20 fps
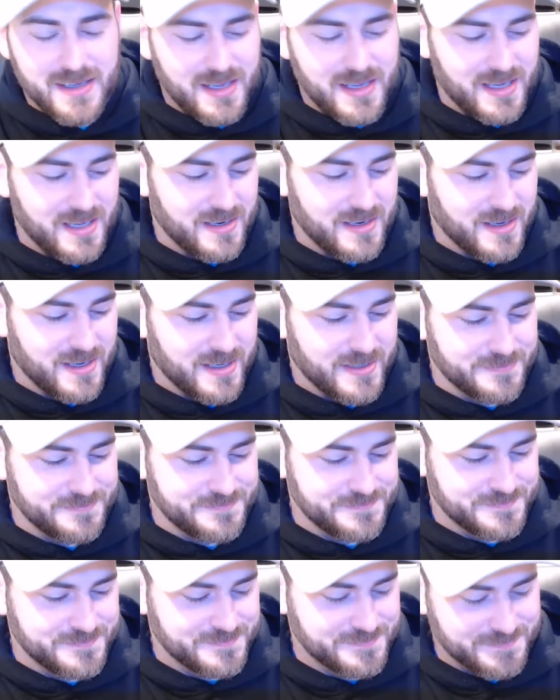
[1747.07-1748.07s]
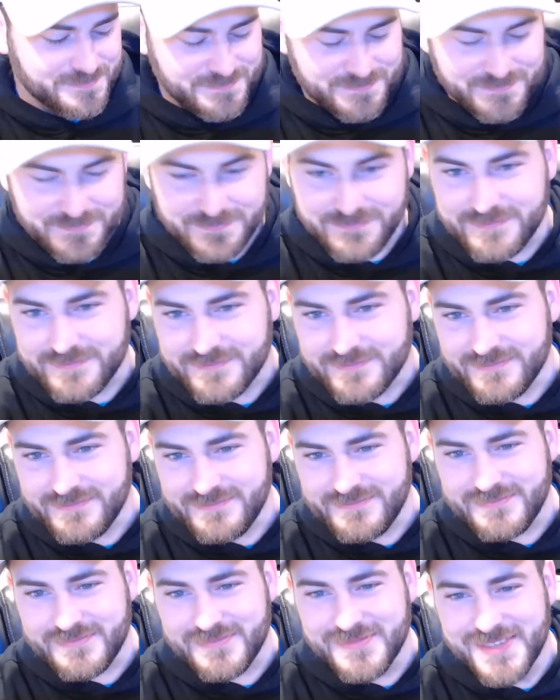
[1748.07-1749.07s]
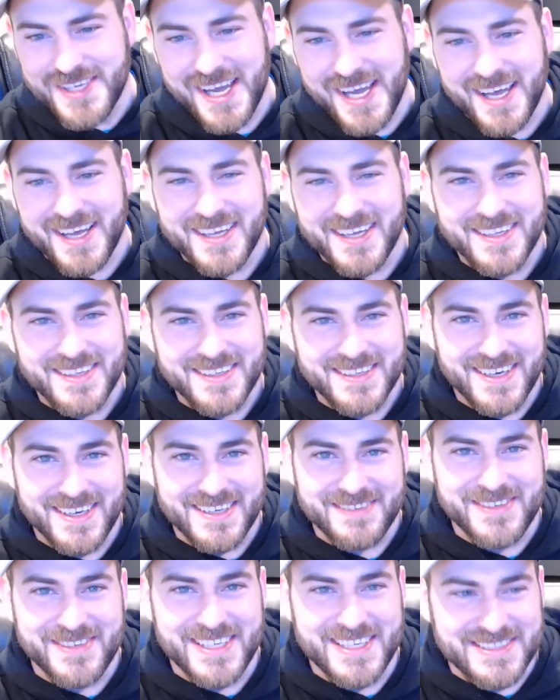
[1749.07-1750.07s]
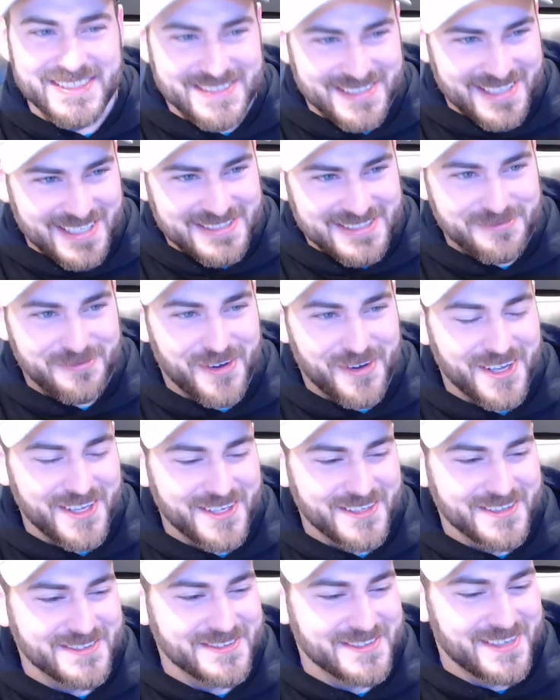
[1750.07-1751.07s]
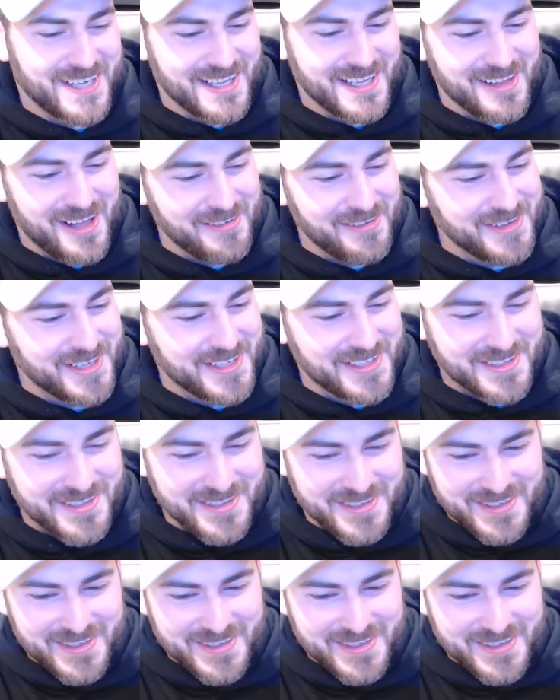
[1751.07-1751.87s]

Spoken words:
And yeah, I mean, it's fun. I love it.